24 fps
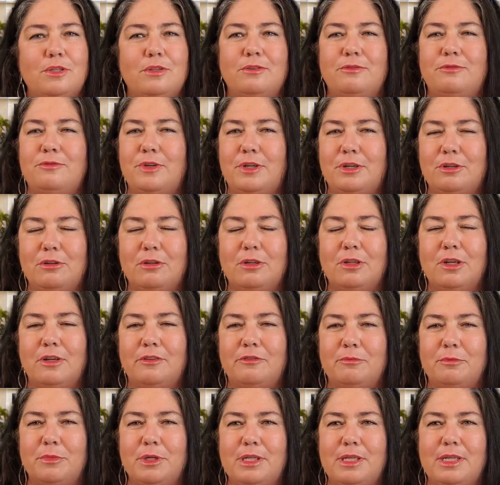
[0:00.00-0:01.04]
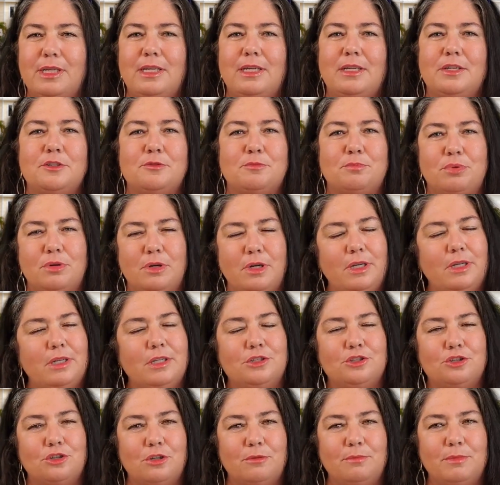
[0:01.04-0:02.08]
the federal government is pretty
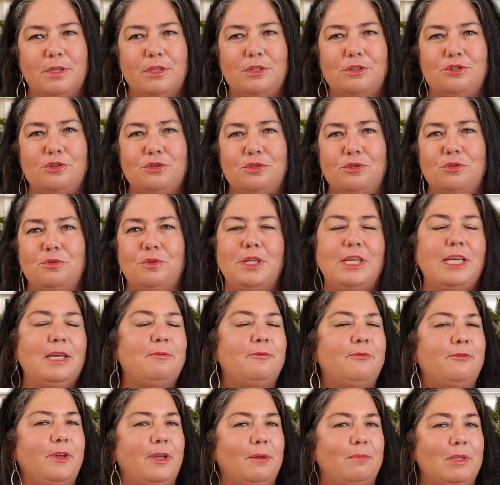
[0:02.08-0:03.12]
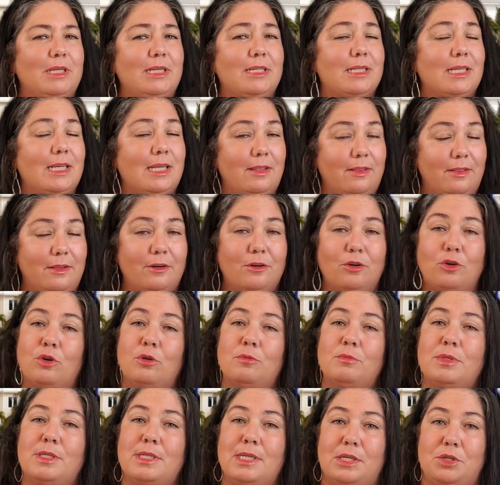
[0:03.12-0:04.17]
determined to keep families in their
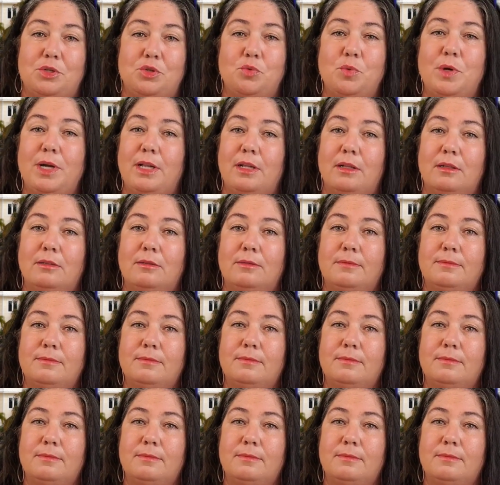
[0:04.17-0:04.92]
homes as well.